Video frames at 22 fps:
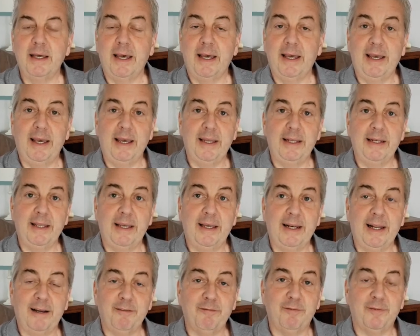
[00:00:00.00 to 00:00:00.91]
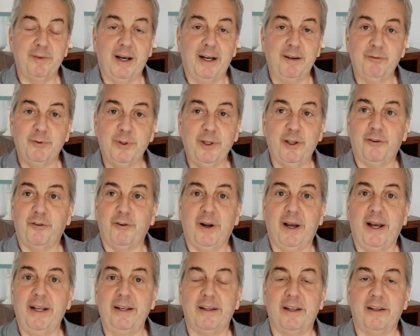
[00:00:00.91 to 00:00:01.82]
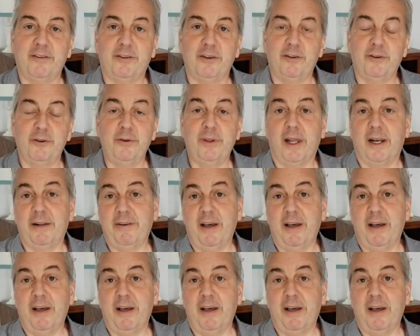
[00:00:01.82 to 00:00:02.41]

And I've really tried to do that.